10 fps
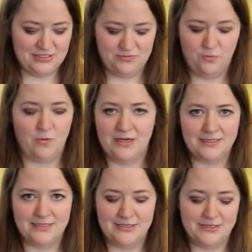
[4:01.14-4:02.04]
want
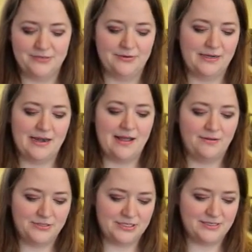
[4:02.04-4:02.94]
to do, and
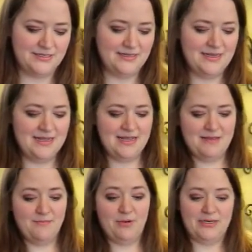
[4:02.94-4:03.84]
I'll just,
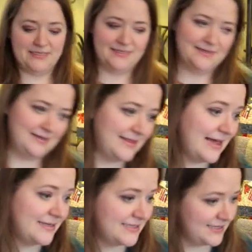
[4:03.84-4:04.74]
but
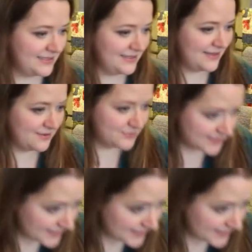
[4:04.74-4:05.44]
that was